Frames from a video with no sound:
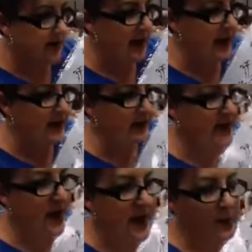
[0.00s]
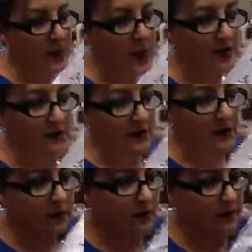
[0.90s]
And I will
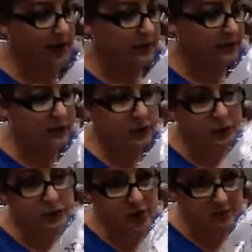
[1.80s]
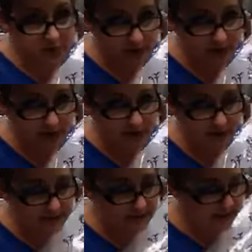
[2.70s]
also be able to drop ship
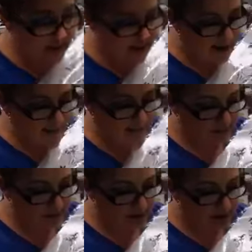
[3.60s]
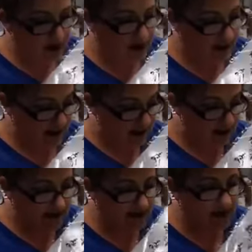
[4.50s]
these.
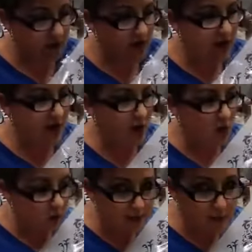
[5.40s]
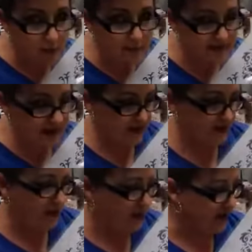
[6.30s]
Again, these are not on my website
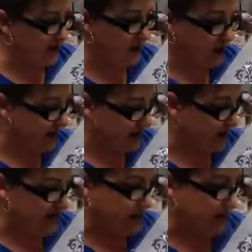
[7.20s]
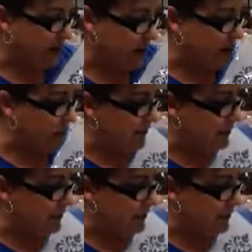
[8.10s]
to purchase, but you just need to let me know, and